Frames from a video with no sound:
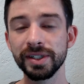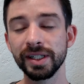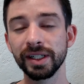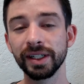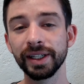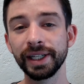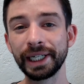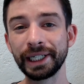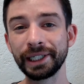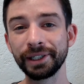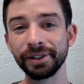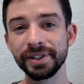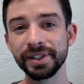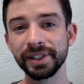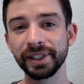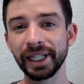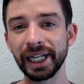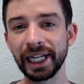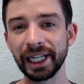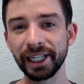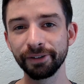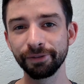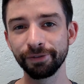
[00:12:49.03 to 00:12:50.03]
allows a
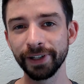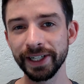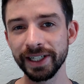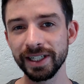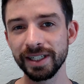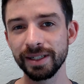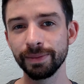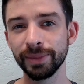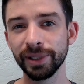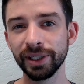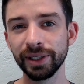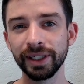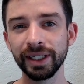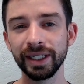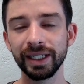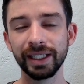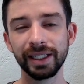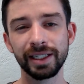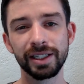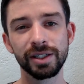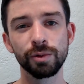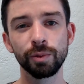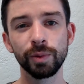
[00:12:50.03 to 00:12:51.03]
lot of flexibility
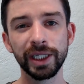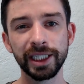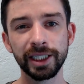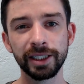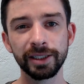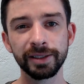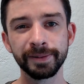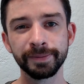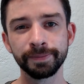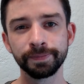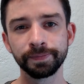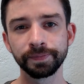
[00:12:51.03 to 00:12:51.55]
as well.